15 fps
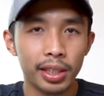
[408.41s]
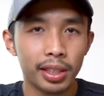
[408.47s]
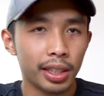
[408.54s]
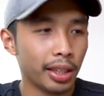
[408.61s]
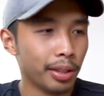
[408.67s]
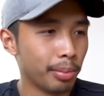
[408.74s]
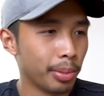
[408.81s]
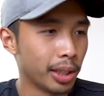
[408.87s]
this
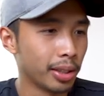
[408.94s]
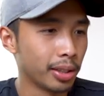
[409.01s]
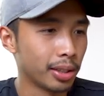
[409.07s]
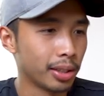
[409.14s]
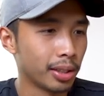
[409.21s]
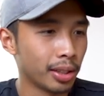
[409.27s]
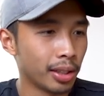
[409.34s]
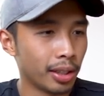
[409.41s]
scheme
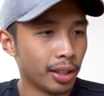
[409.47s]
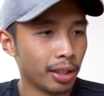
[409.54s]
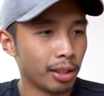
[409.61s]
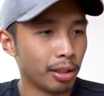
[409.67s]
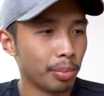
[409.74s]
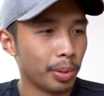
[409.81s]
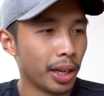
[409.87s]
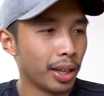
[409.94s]
because,
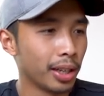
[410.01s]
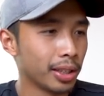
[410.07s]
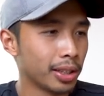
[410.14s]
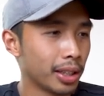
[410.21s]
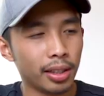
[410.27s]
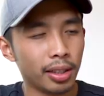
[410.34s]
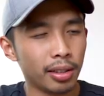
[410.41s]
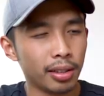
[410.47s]
to be
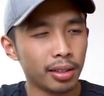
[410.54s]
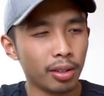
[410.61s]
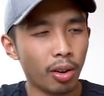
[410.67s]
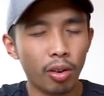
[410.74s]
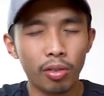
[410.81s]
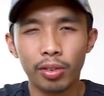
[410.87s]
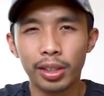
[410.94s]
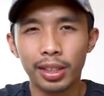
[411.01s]
honest, it looks
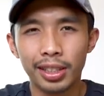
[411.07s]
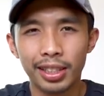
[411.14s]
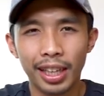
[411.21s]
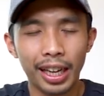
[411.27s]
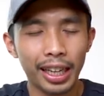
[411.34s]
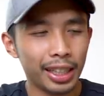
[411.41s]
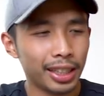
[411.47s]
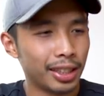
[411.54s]

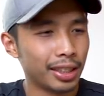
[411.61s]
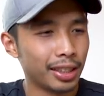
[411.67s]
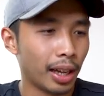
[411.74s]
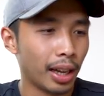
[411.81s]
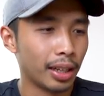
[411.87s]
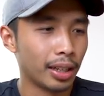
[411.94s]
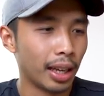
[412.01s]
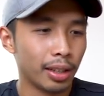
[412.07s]
over-designed.
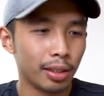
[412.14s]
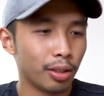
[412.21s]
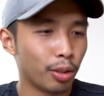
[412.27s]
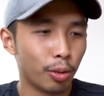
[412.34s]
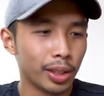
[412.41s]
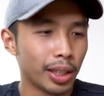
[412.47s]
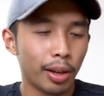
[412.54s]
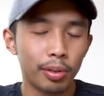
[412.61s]
I don't know
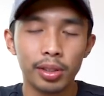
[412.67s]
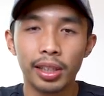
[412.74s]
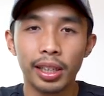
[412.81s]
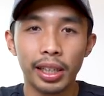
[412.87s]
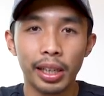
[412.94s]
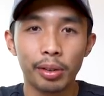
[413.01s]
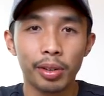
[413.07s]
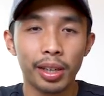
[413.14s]
what I was
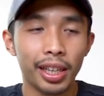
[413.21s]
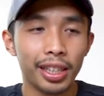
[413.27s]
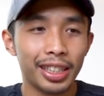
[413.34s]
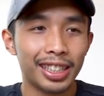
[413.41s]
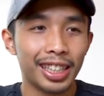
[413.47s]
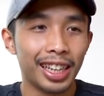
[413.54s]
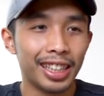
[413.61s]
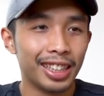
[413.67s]
thinking when I
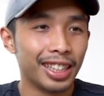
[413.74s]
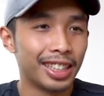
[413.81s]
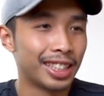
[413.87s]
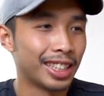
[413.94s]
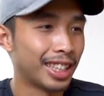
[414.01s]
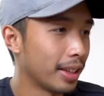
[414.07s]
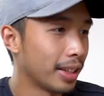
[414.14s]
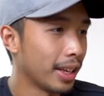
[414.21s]
designed
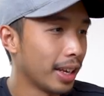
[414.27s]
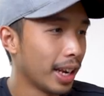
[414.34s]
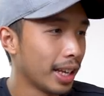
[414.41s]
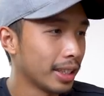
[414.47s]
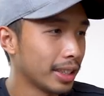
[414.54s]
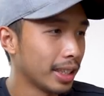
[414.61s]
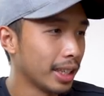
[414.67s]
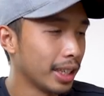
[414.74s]
this. And then
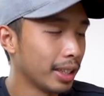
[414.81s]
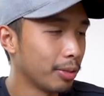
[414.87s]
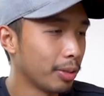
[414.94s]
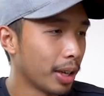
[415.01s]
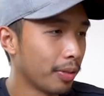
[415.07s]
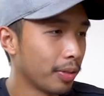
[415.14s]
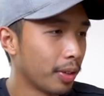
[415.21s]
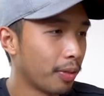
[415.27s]
lastly,
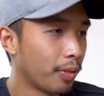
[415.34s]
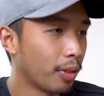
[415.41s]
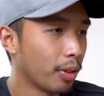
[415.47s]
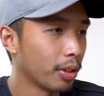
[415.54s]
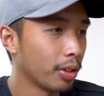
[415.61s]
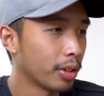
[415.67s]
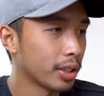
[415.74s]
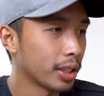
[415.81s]
we have the fourth